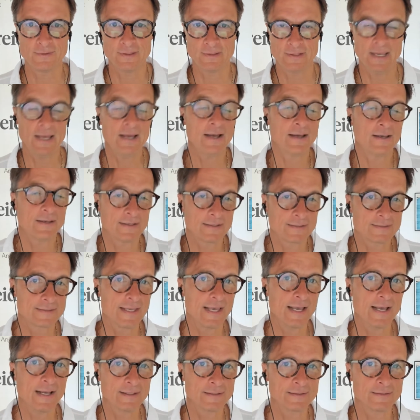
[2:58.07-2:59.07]
yeah,
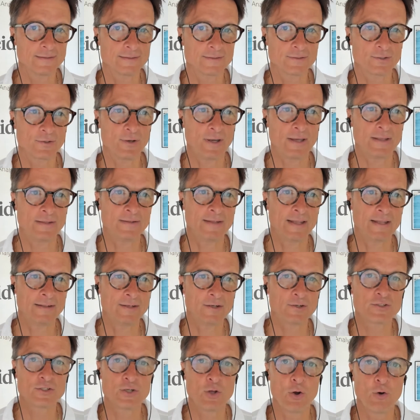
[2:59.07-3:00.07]
exactly. So
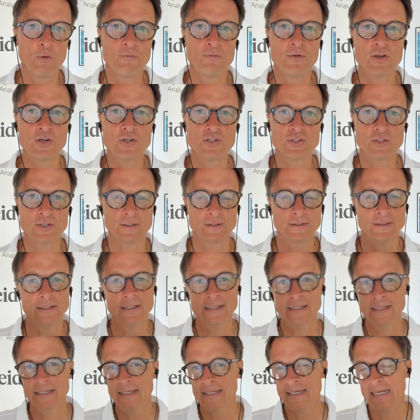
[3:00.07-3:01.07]
and there's no vision.
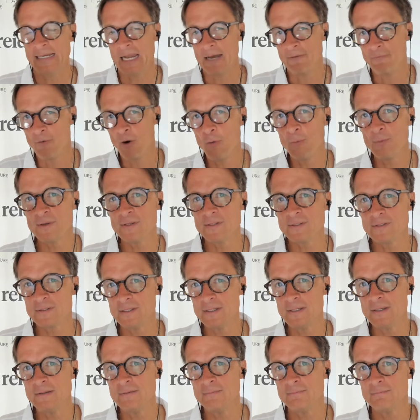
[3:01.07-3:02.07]
And always
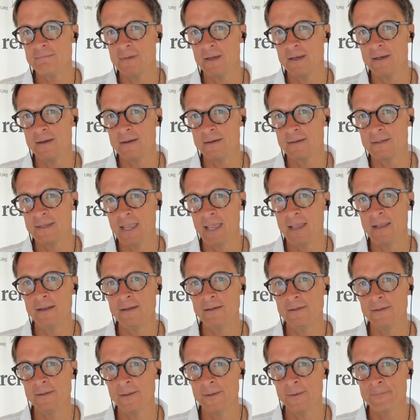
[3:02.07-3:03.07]
seen
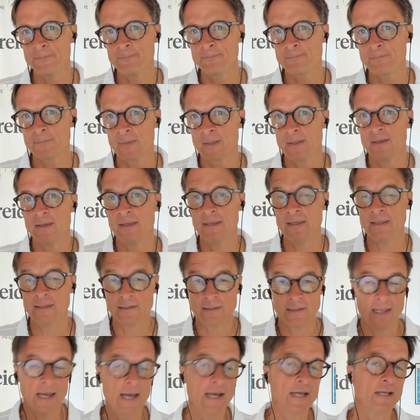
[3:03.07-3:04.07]
Canada,
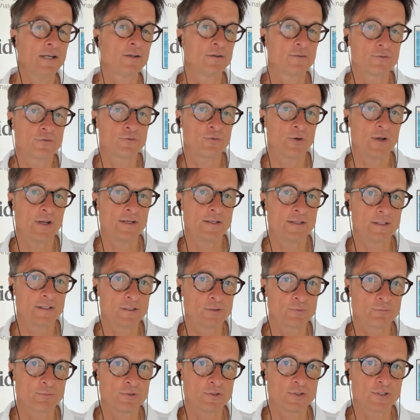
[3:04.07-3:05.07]
in light of trade
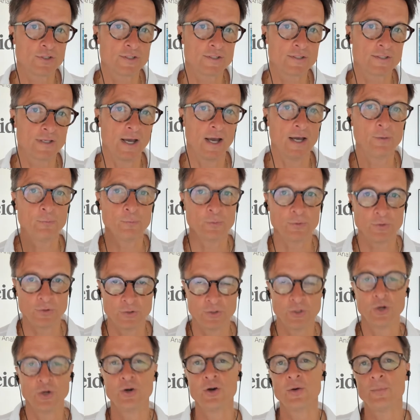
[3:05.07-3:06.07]
deals we just signed
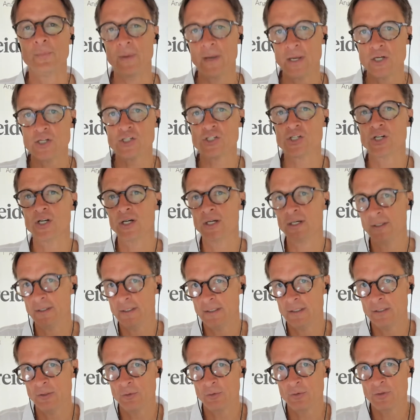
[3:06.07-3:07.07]
with Europe, Asia,
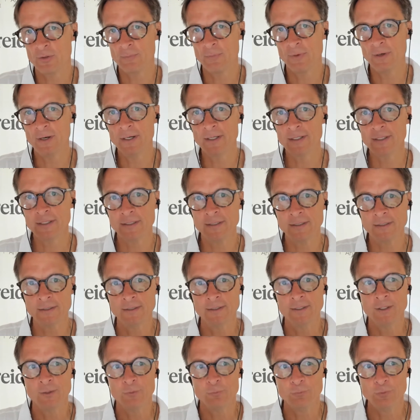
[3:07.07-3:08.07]
and North America,
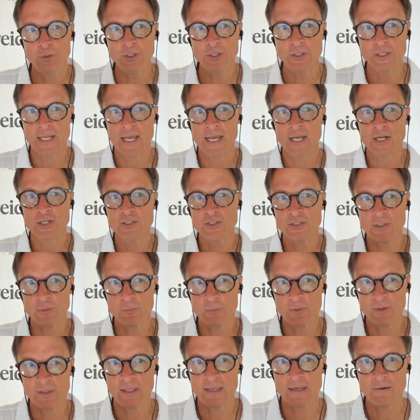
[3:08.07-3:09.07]
we could actually,
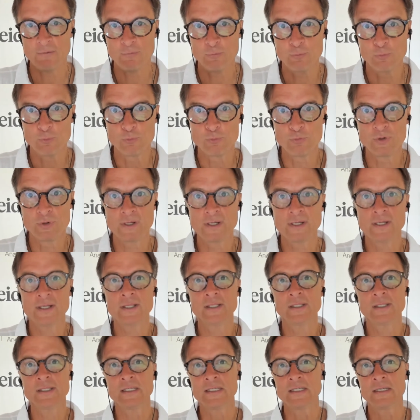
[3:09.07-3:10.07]
with a
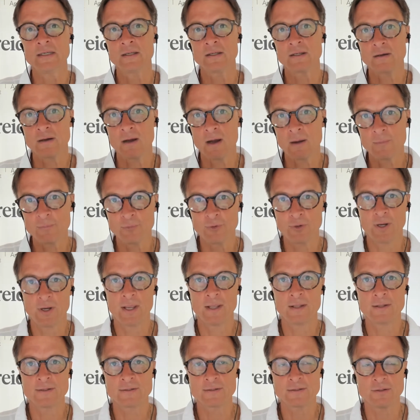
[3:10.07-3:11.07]
really
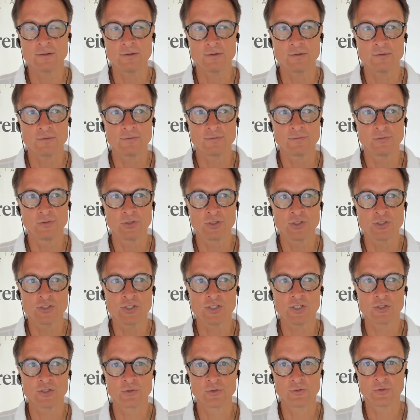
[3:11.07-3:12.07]
comprehensive
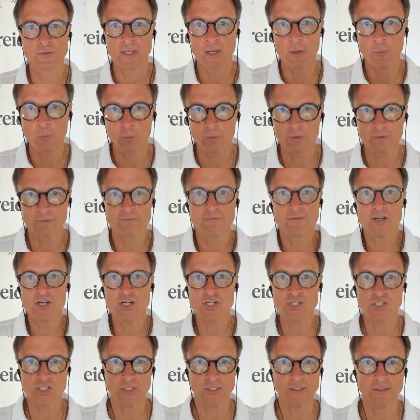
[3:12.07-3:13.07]
logistical network
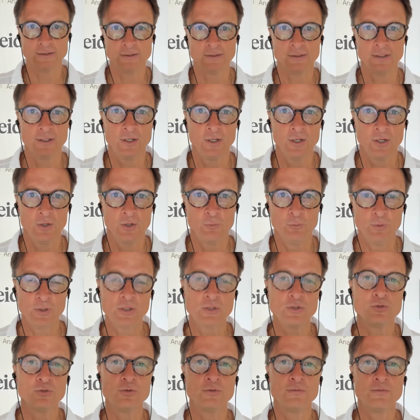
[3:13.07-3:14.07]
vision, we
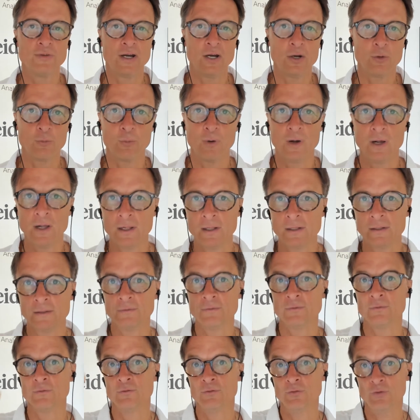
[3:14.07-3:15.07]
can do very
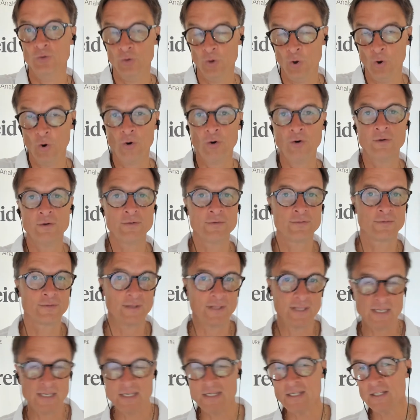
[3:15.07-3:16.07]
well north,
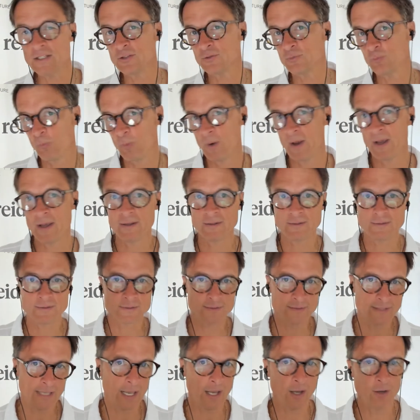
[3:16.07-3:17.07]
east,
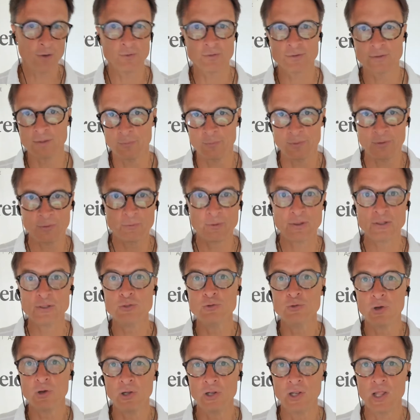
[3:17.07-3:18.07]
west, south. I mean, we can
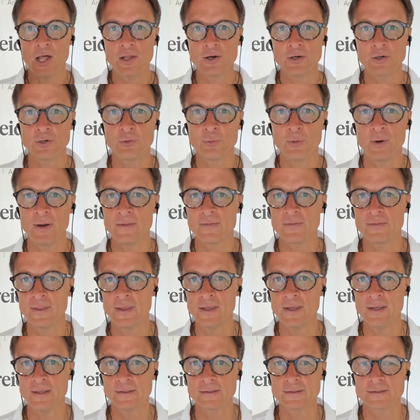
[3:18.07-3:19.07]
do a lot of great
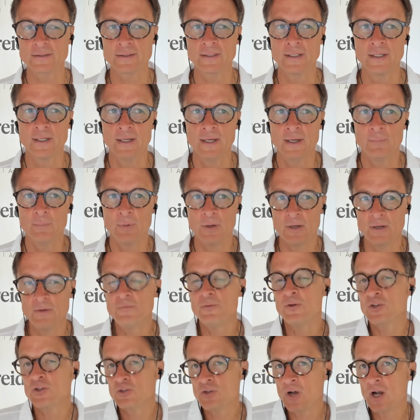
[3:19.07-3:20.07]
things. But
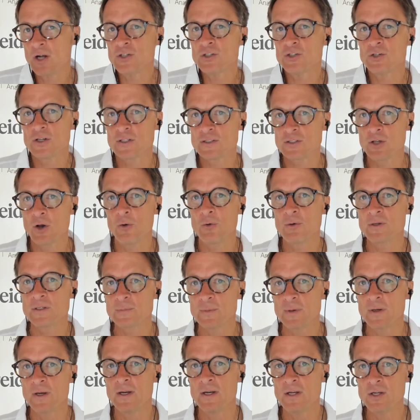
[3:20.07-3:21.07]
infrastructure has
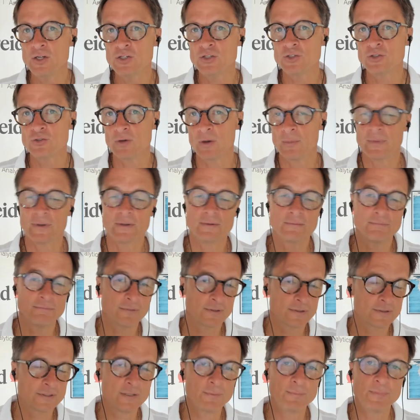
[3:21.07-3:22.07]
always been an issue. I mean,
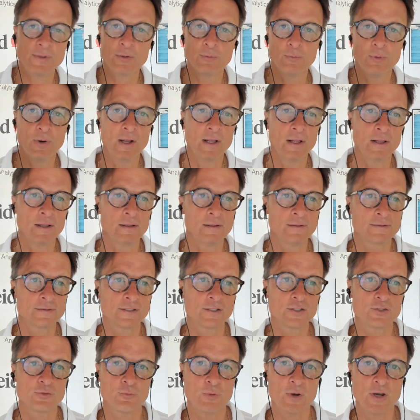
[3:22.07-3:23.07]
the CP Rail
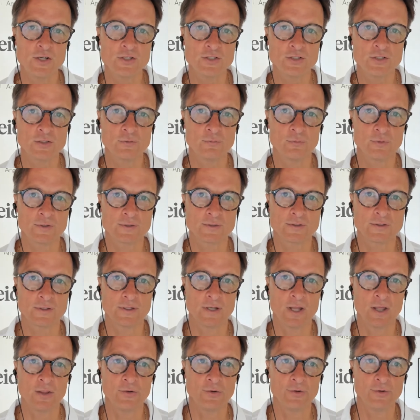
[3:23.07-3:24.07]
situation was
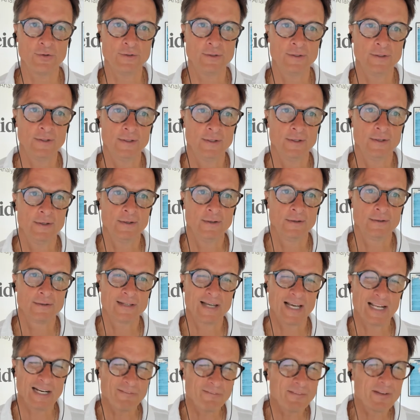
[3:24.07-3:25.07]
another
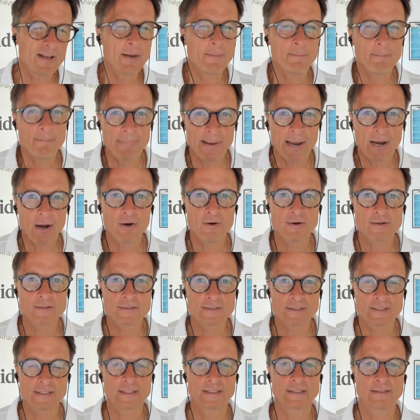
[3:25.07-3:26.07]
kind of an
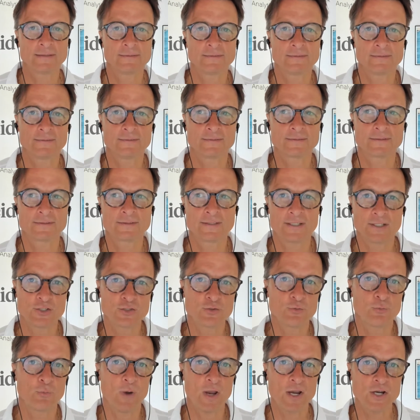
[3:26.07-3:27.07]
embarrassing
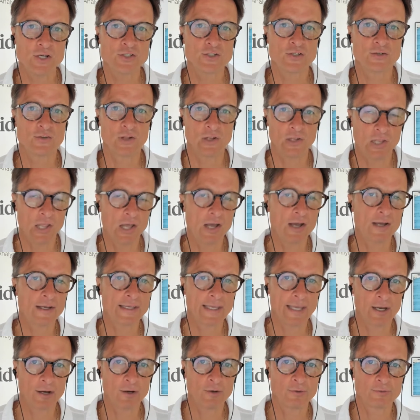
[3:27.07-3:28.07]
situation. The
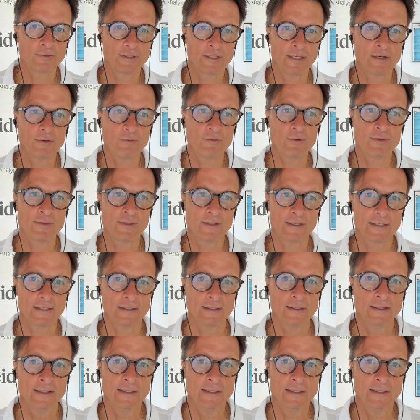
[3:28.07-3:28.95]
lockout and everything